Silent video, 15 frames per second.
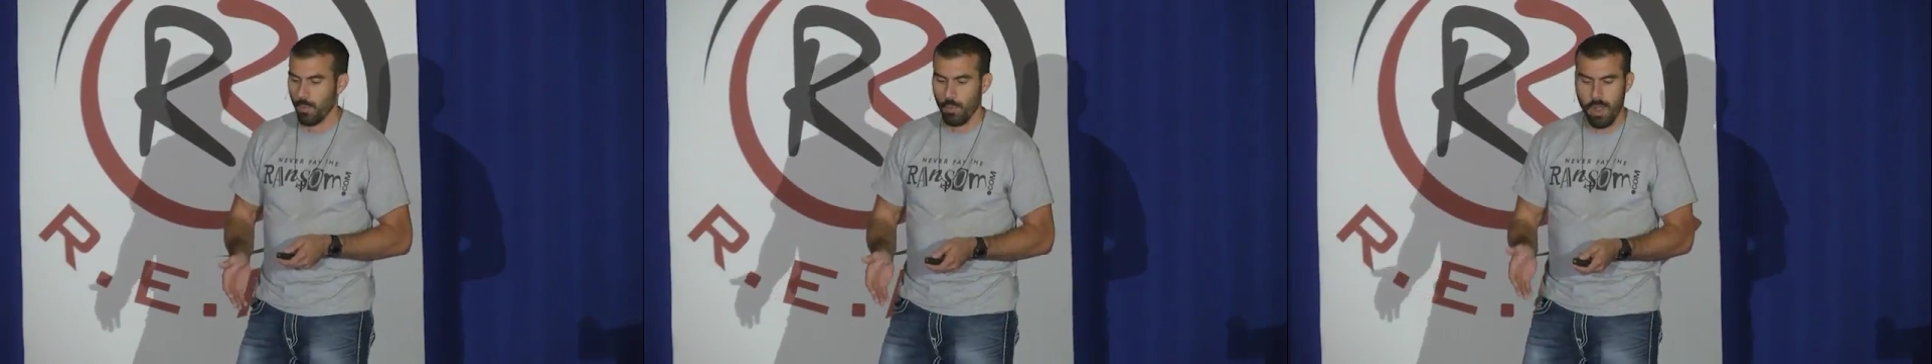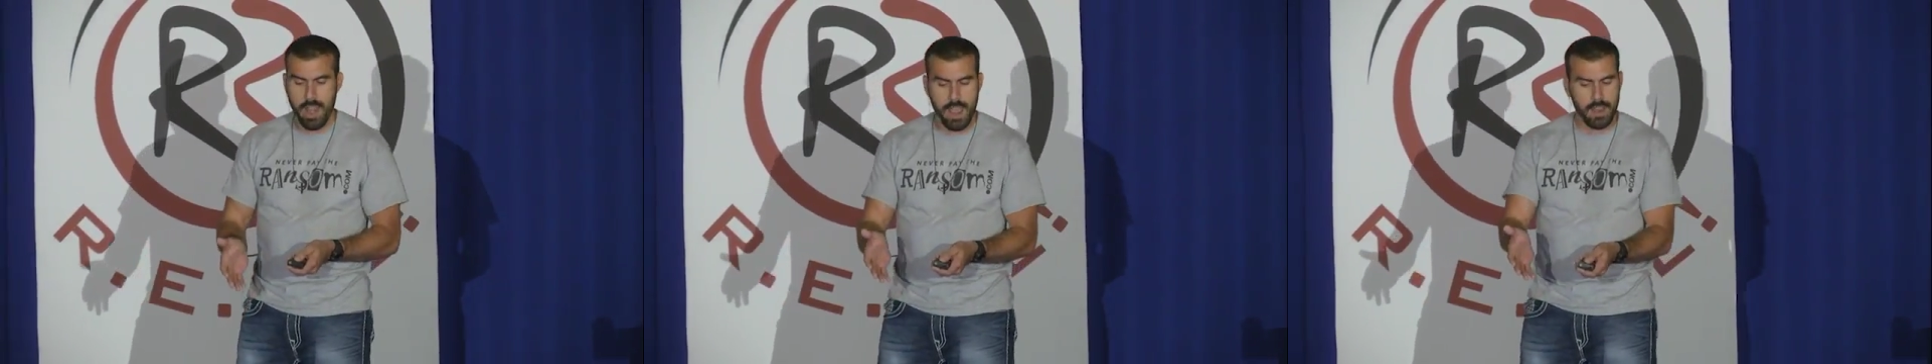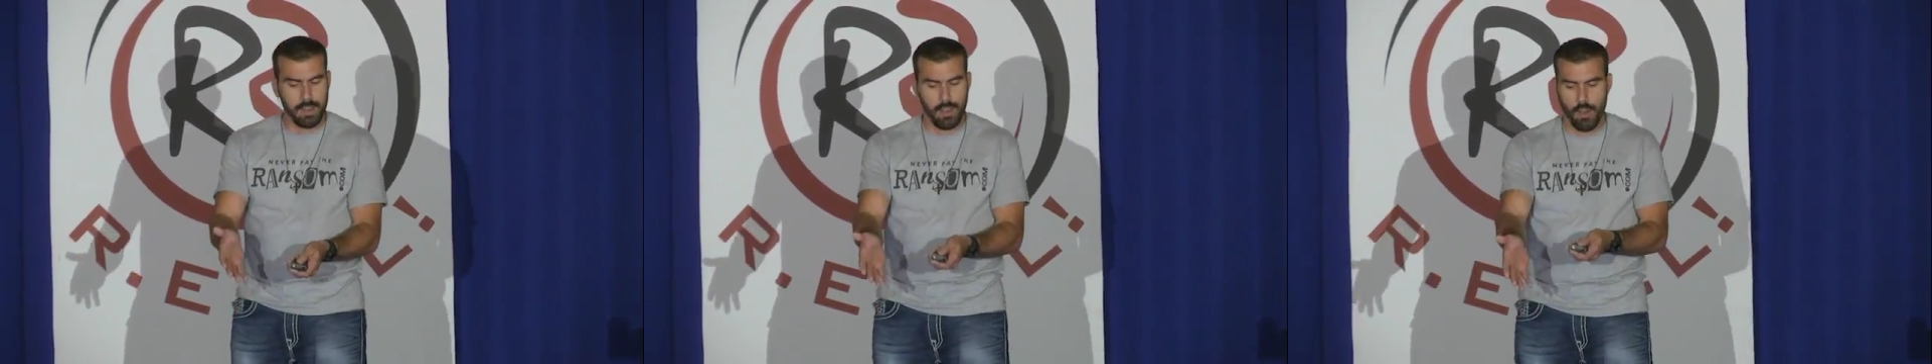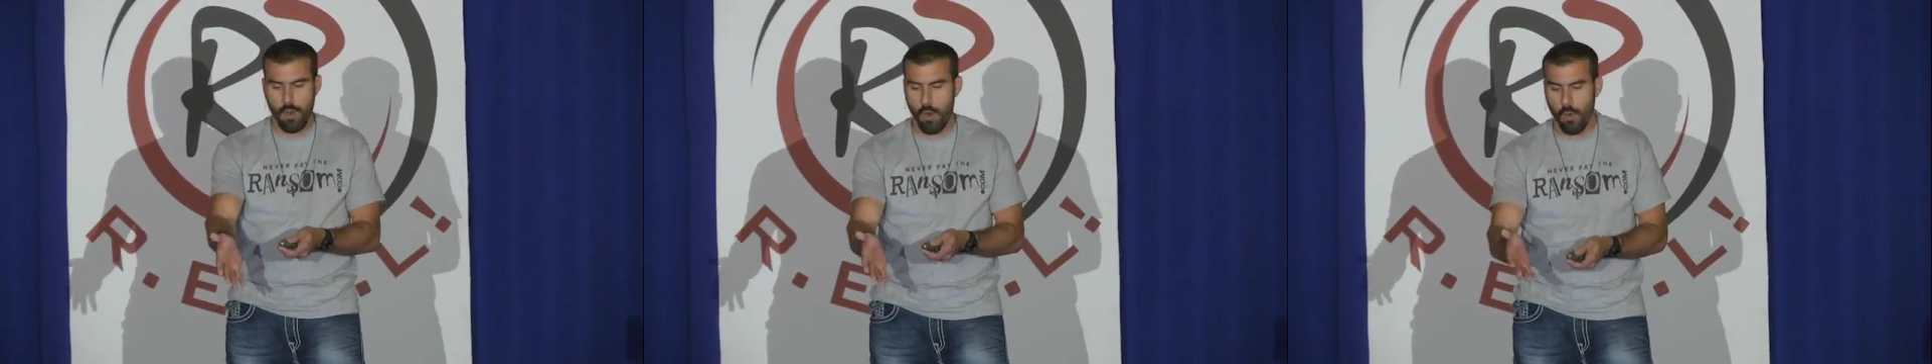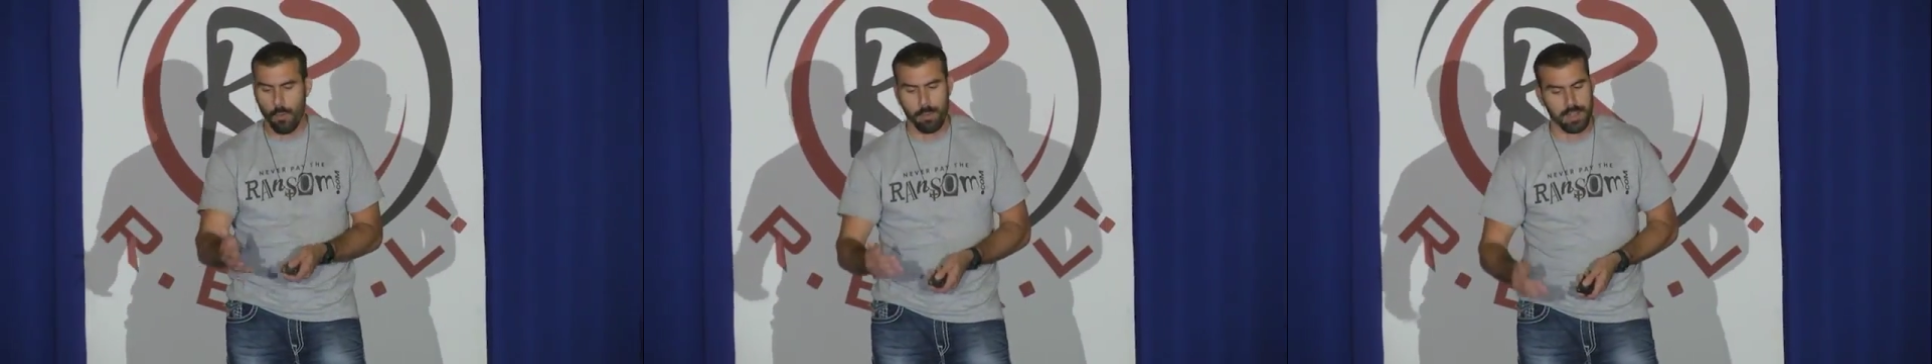ran a
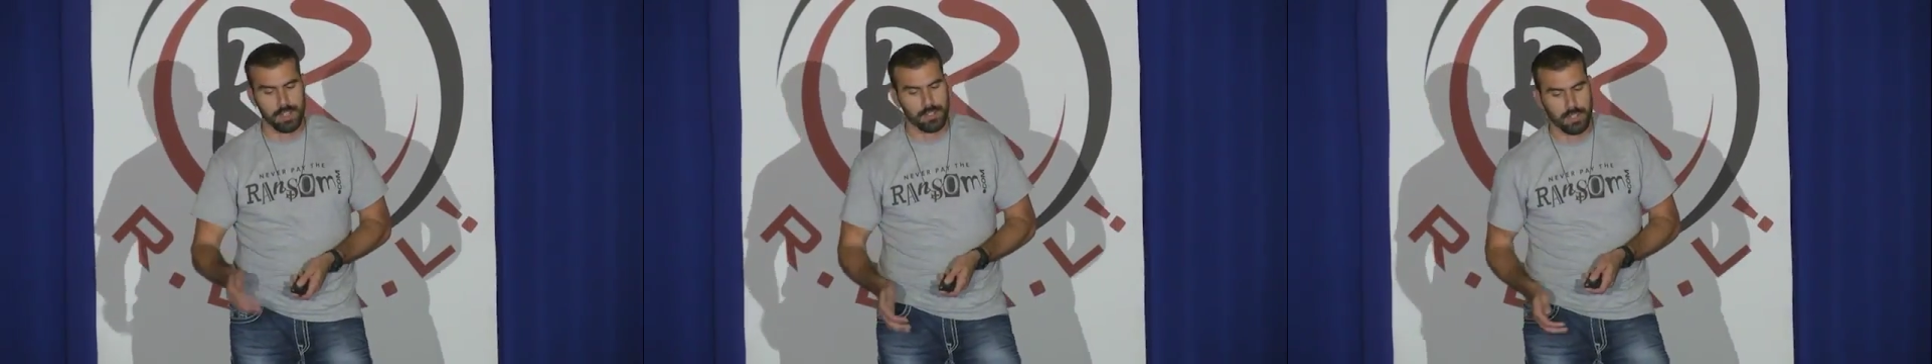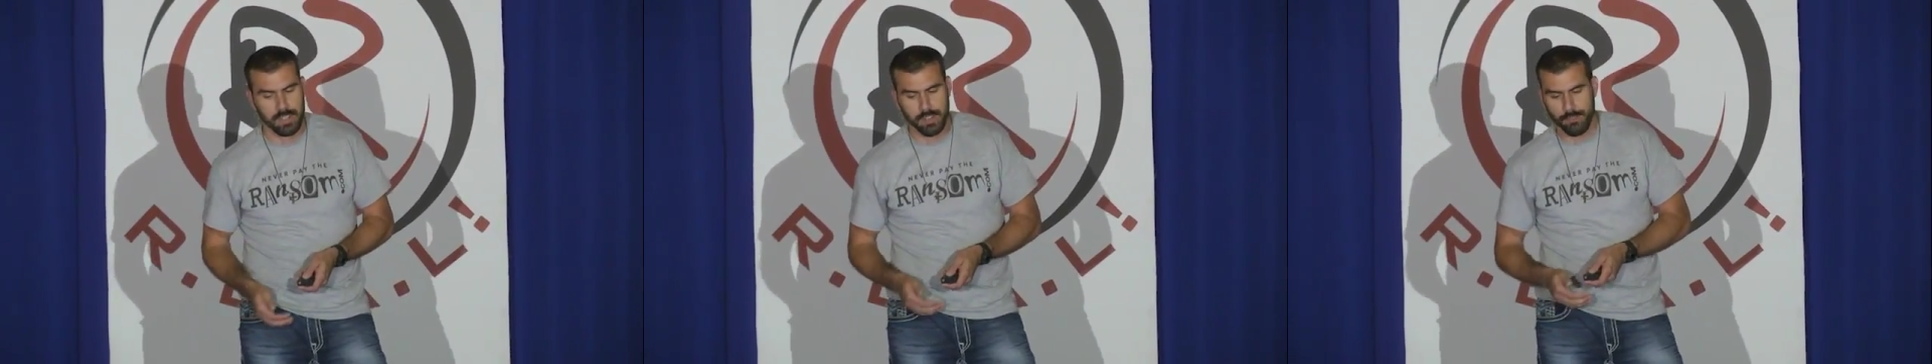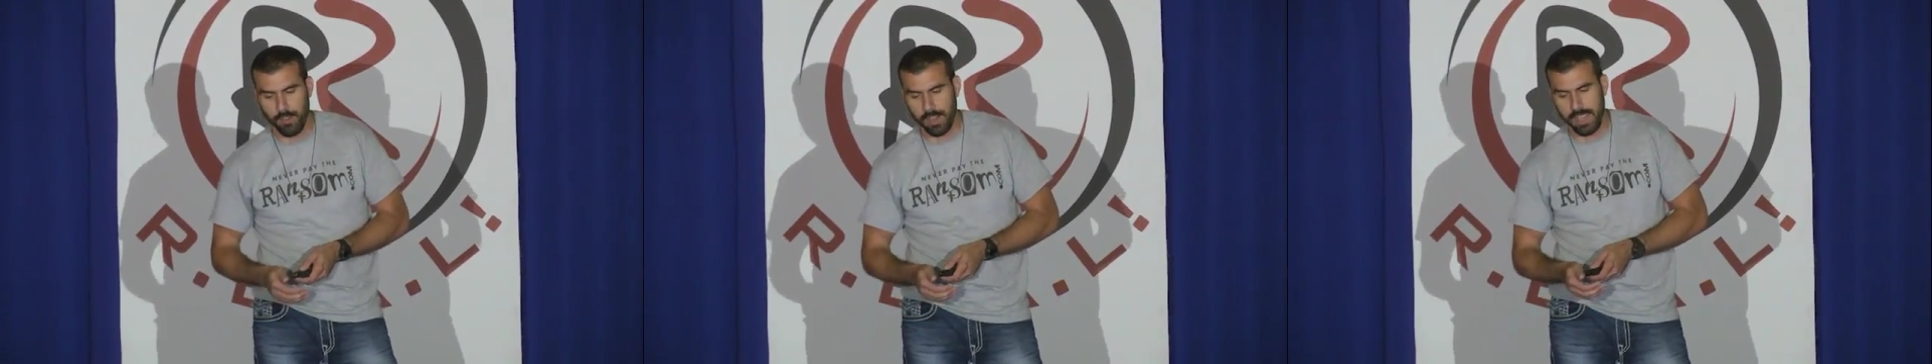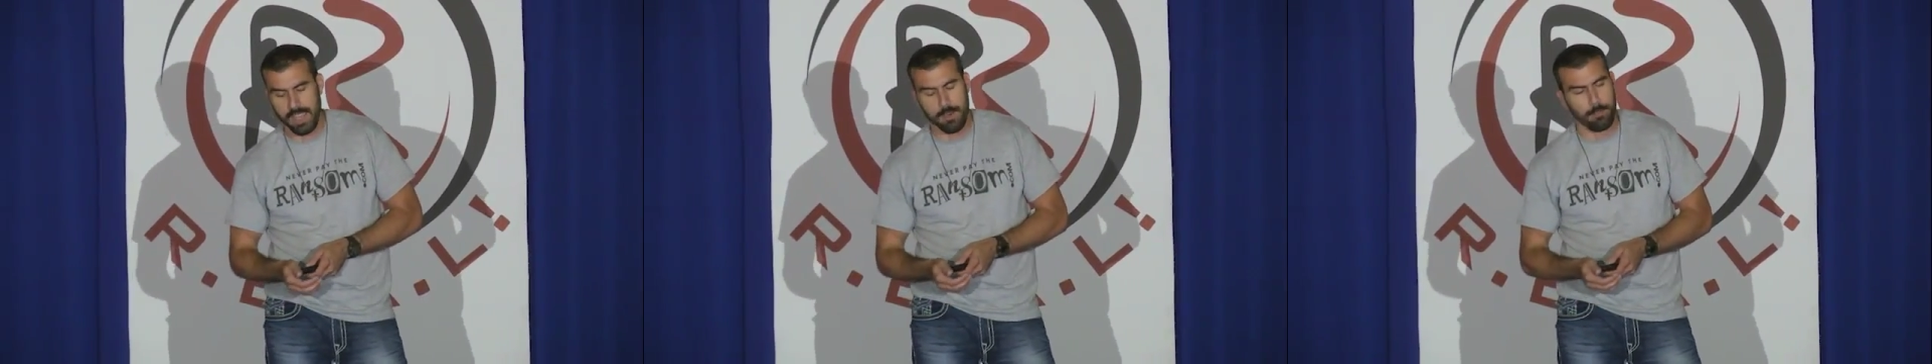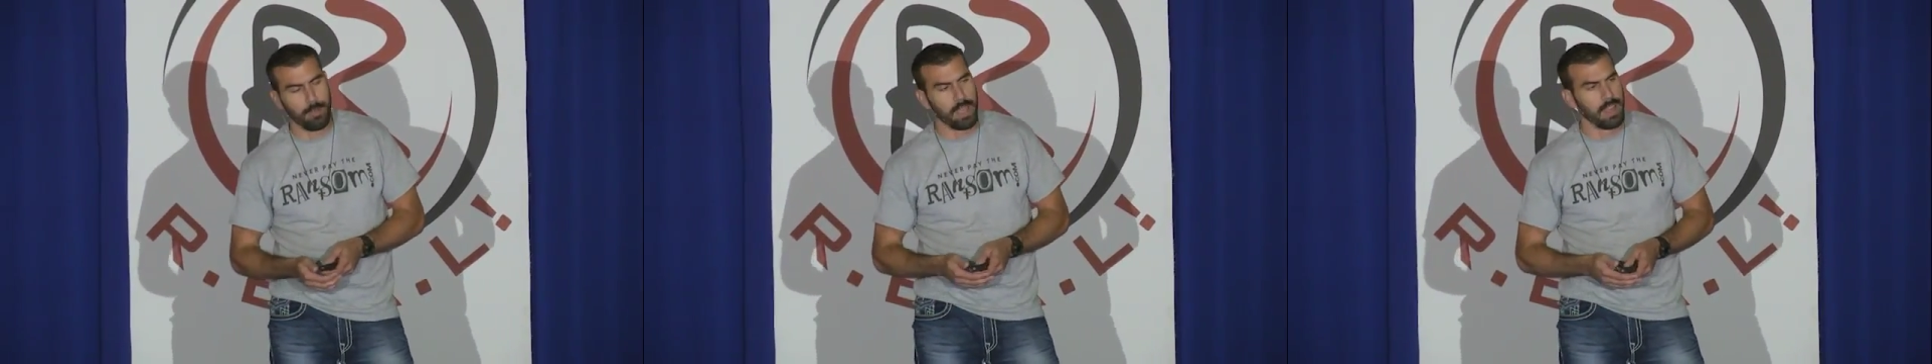whole bunch of different
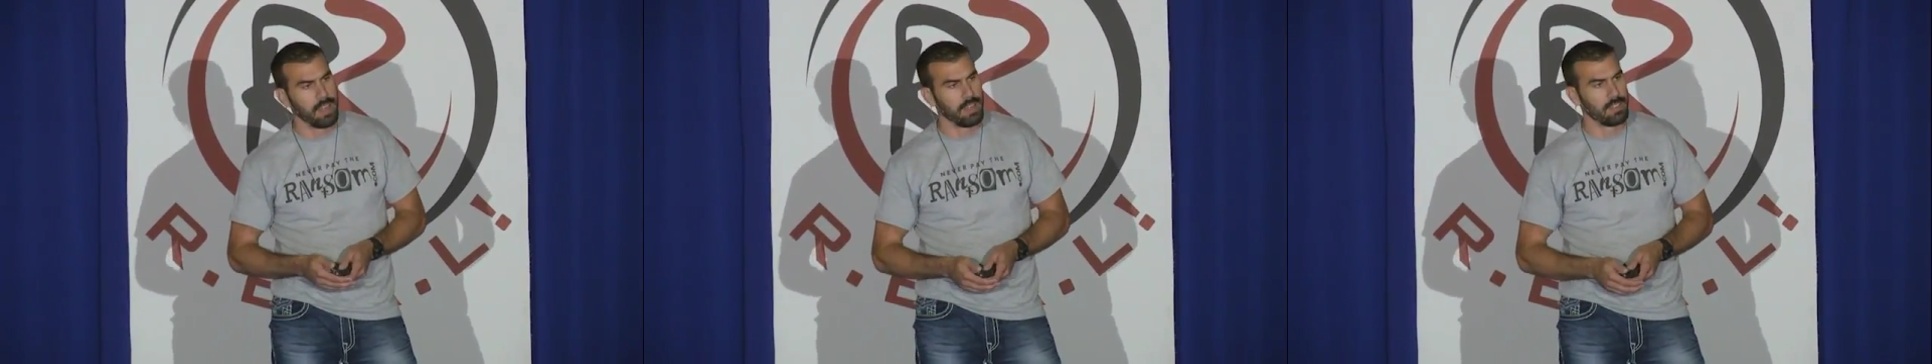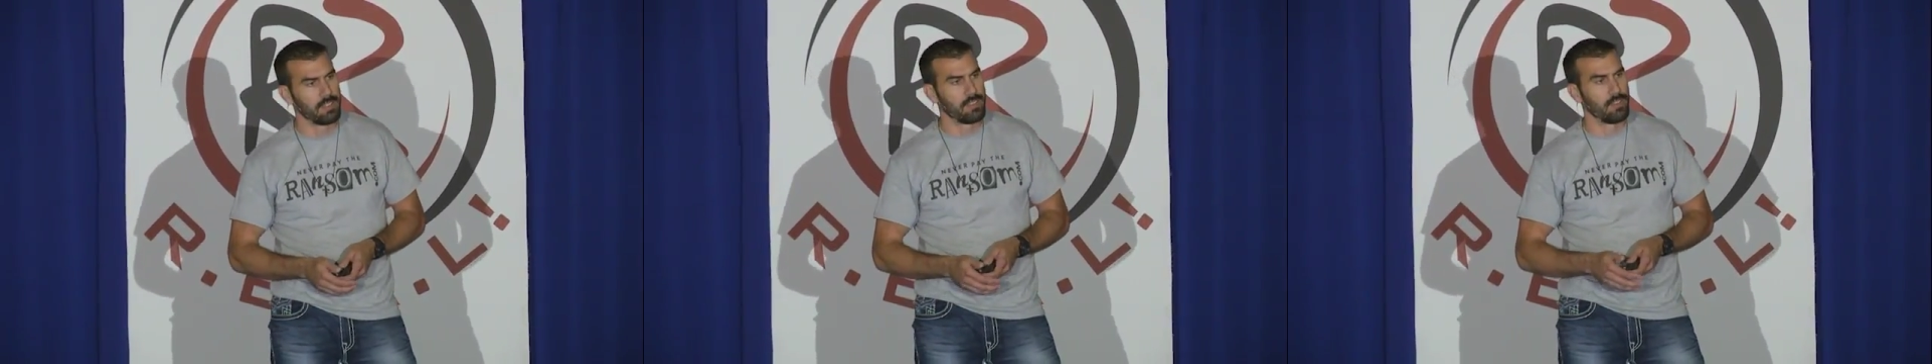campaigns,